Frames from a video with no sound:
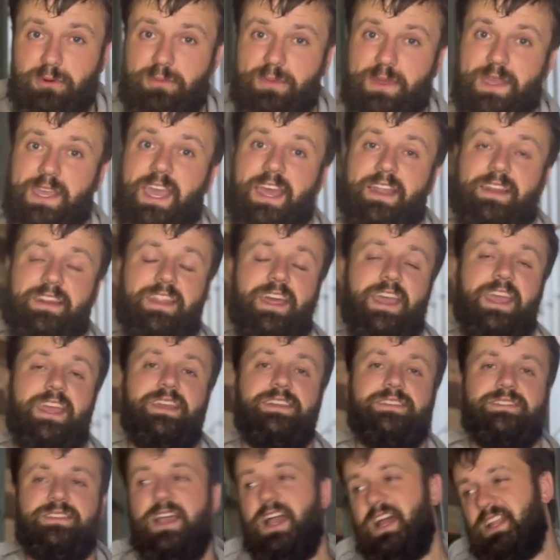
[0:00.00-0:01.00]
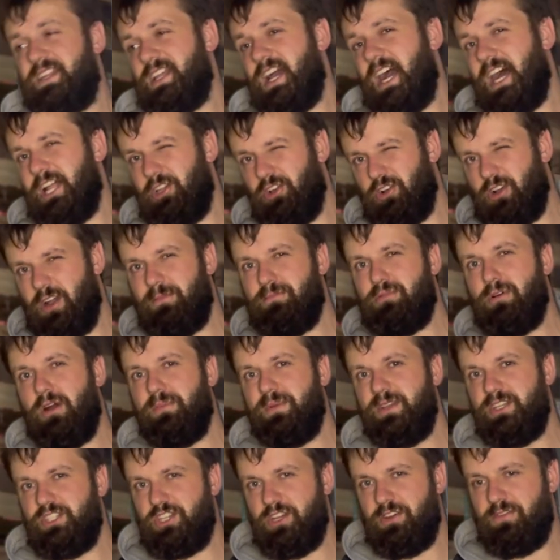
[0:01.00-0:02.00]
be getting these, and look, I'm
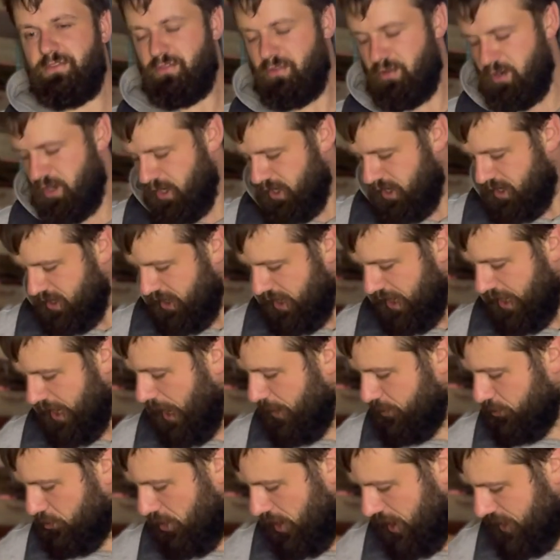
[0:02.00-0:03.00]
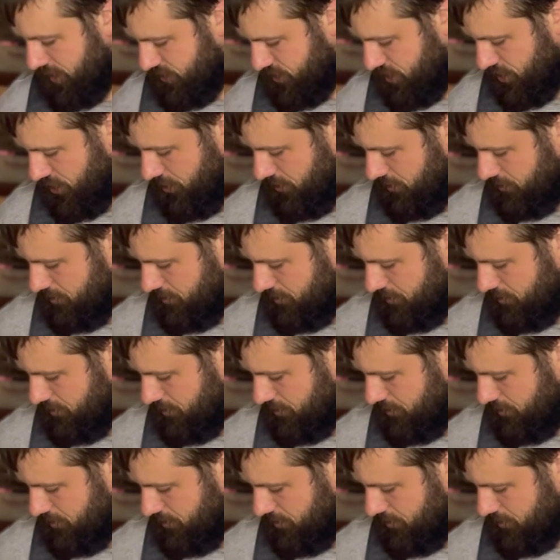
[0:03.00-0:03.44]
probably due for an upgrade soon.